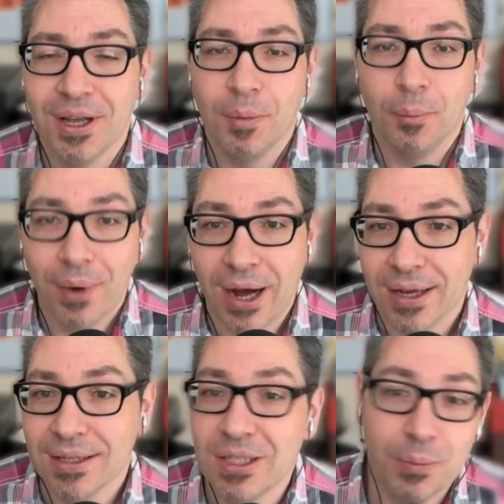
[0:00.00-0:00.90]

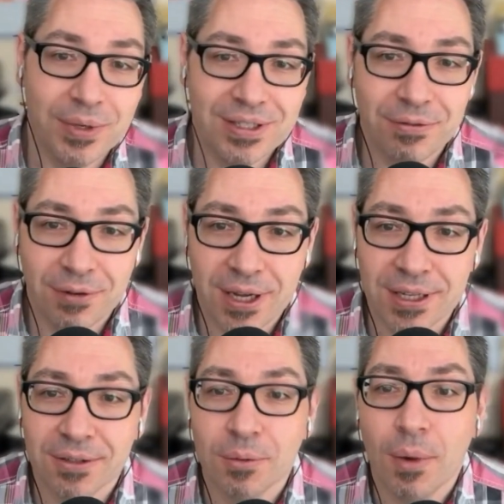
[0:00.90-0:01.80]
by
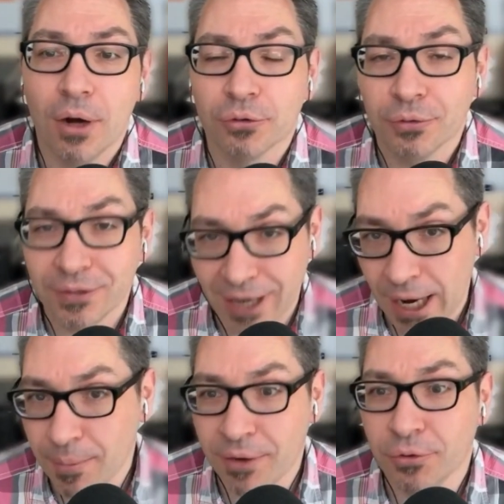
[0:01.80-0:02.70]
specifying an amount of
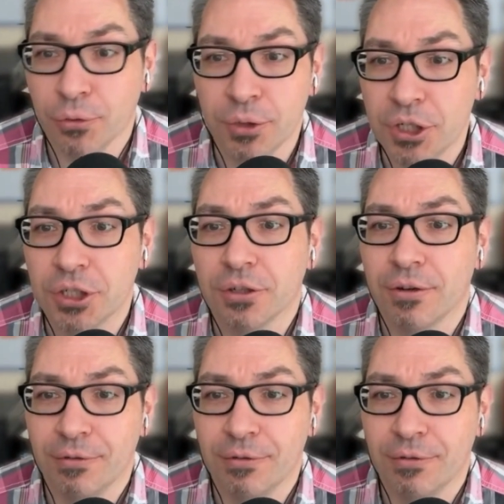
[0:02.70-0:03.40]
time after which